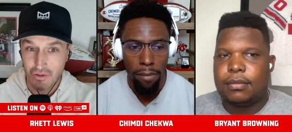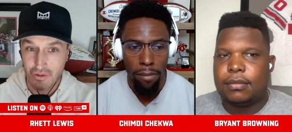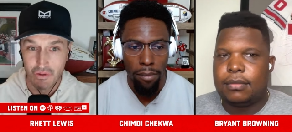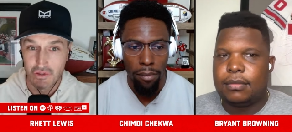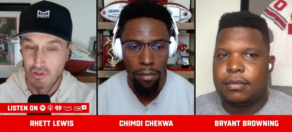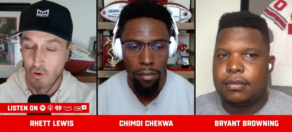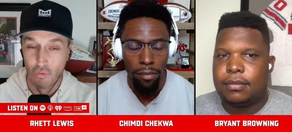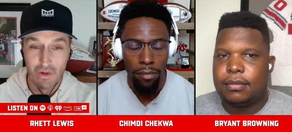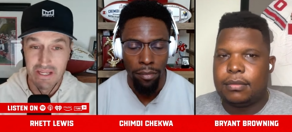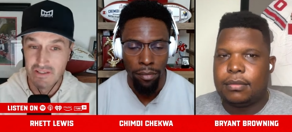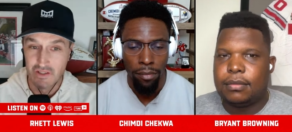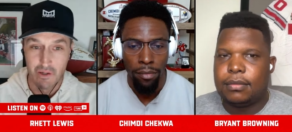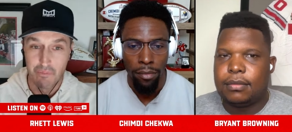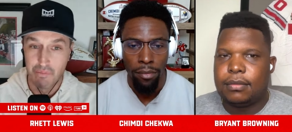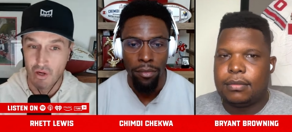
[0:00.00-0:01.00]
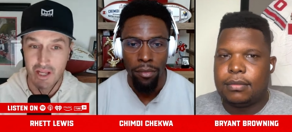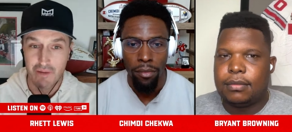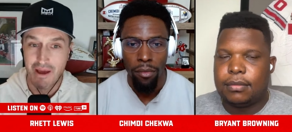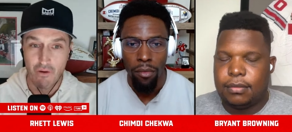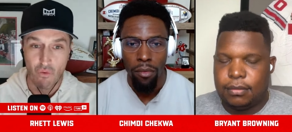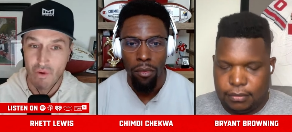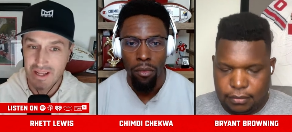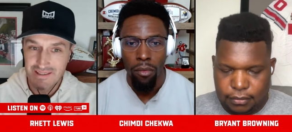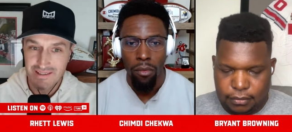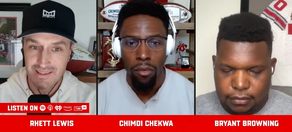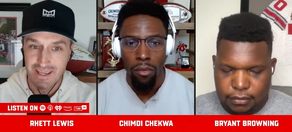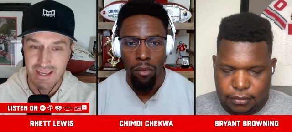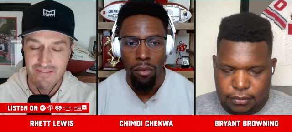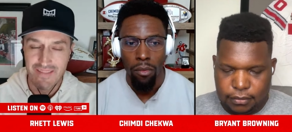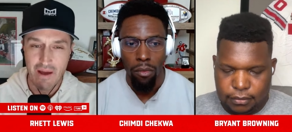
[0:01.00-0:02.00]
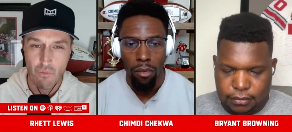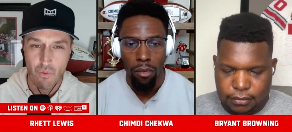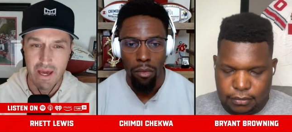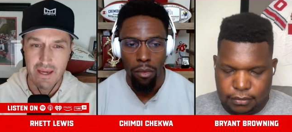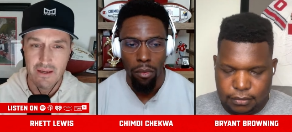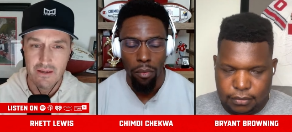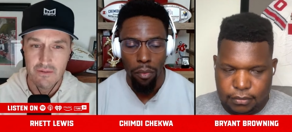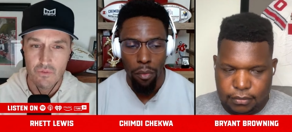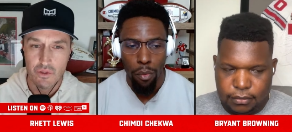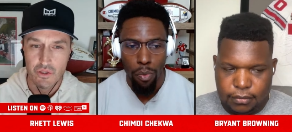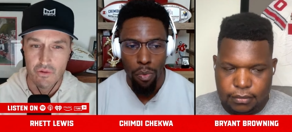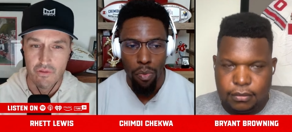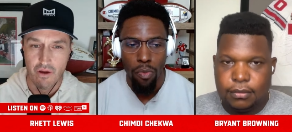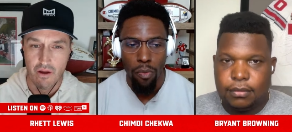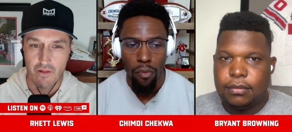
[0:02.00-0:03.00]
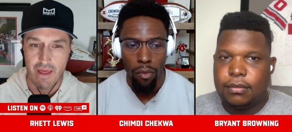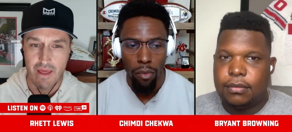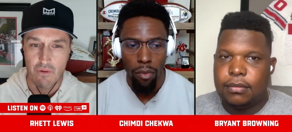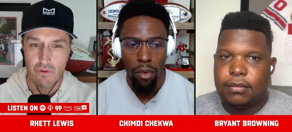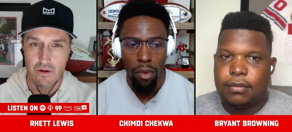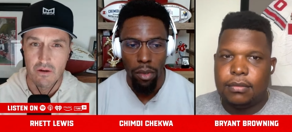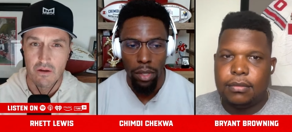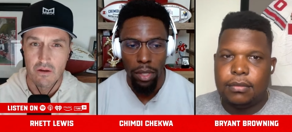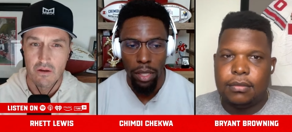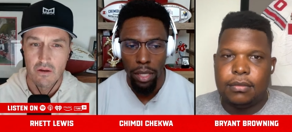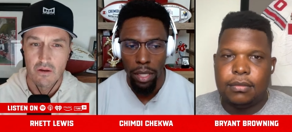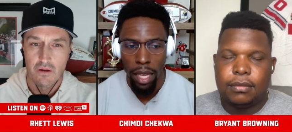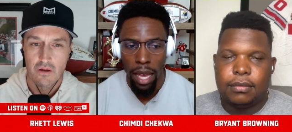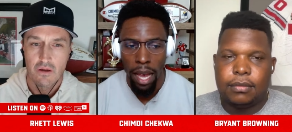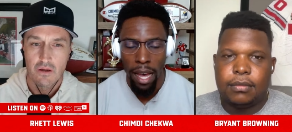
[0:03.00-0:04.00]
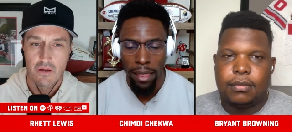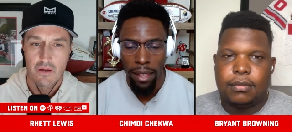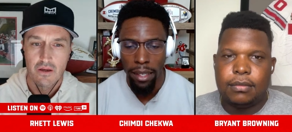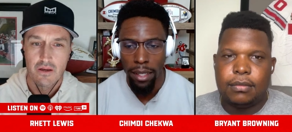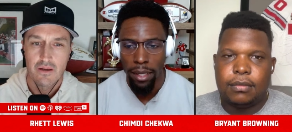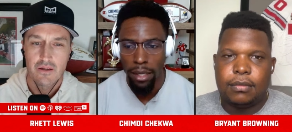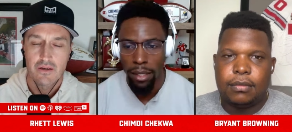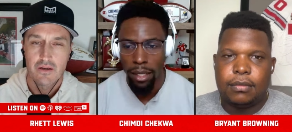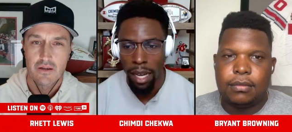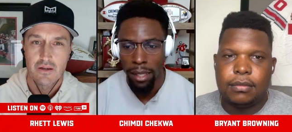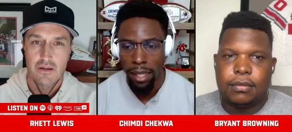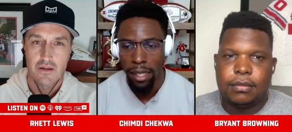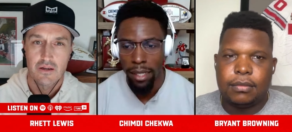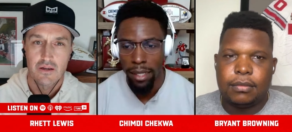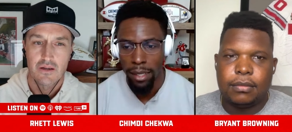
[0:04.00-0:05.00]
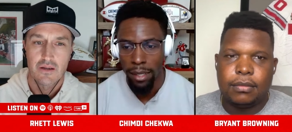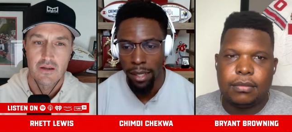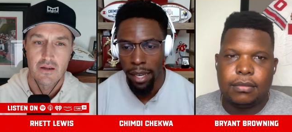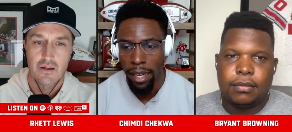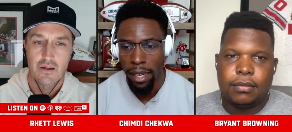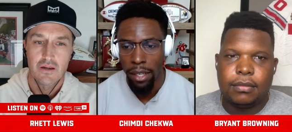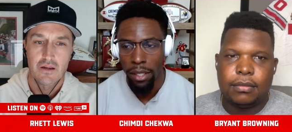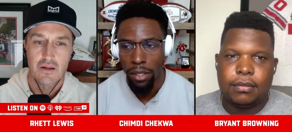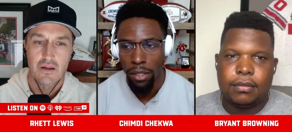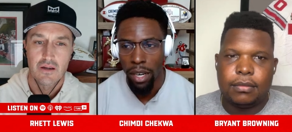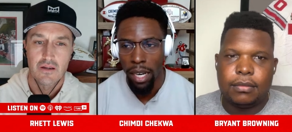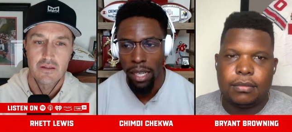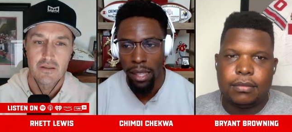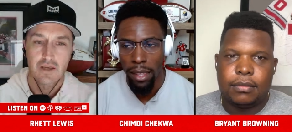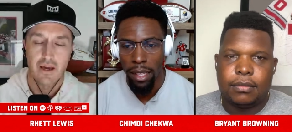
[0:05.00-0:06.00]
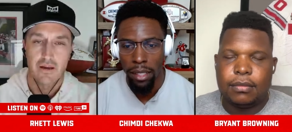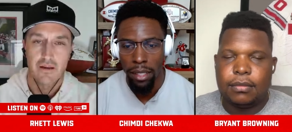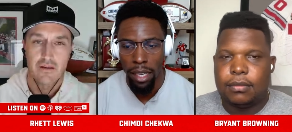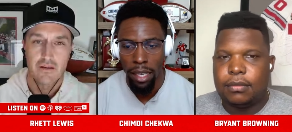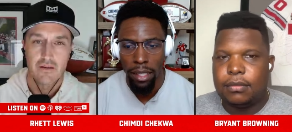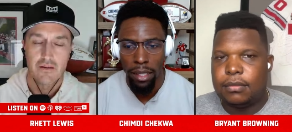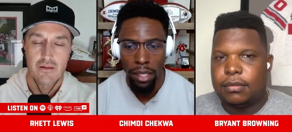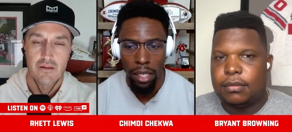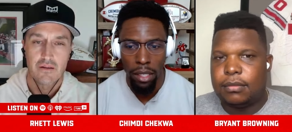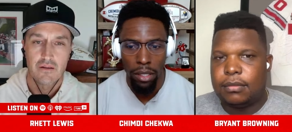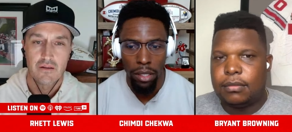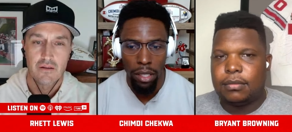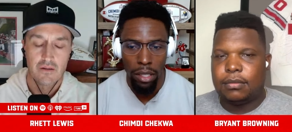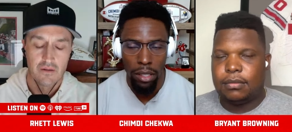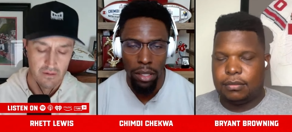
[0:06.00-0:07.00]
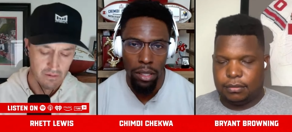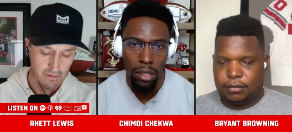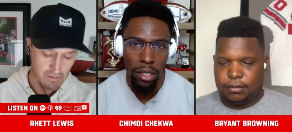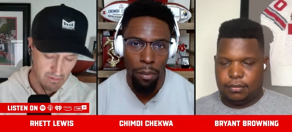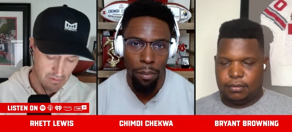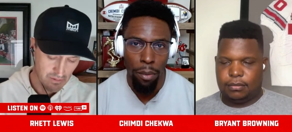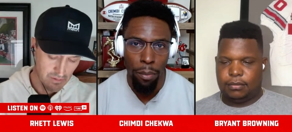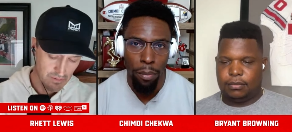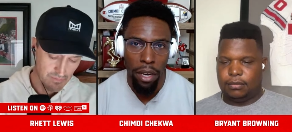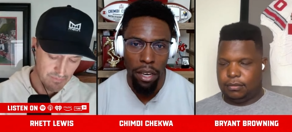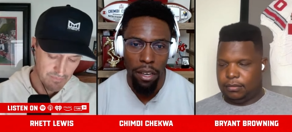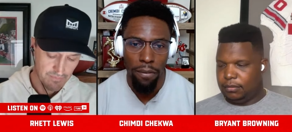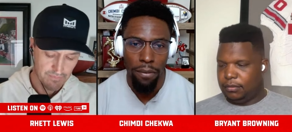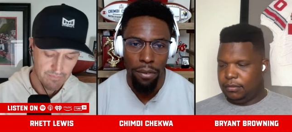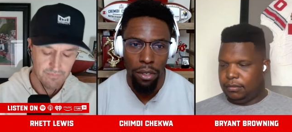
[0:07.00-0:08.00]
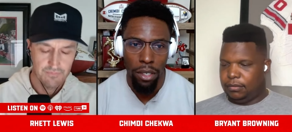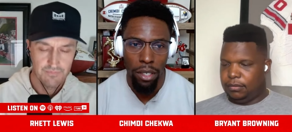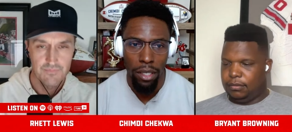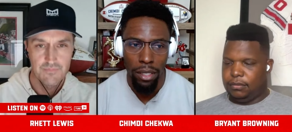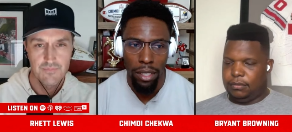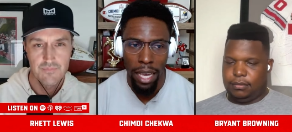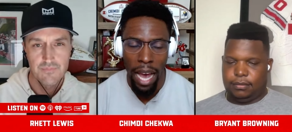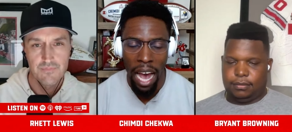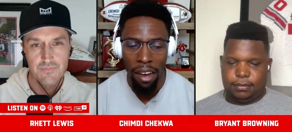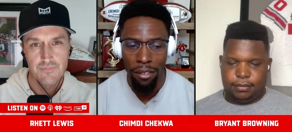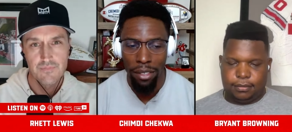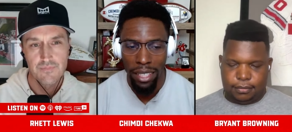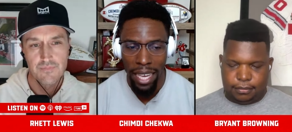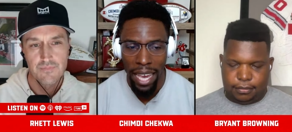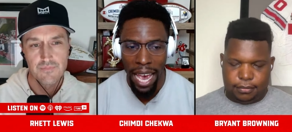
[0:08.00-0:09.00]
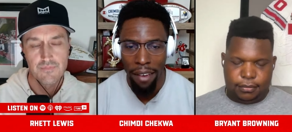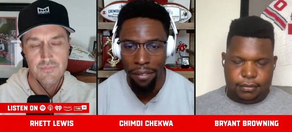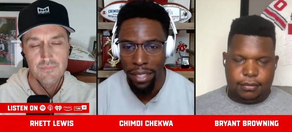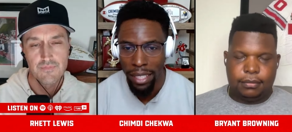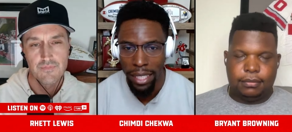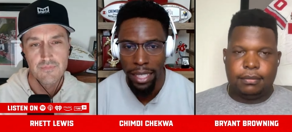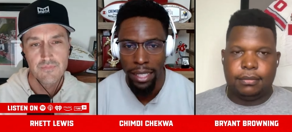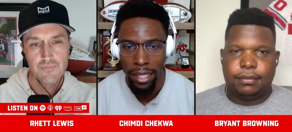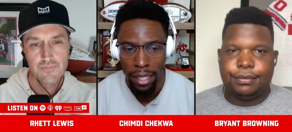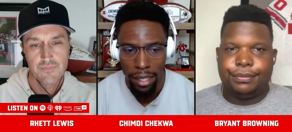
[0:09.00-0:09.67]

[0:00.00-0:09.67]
Speaker 1: so there's no reason to put him at risk in that way? What's your thought on that one?
Speaker 2: Yeah, I think it's in, I think it's there, right? I think they they're it, they're preparing for it. They obviously haven't needed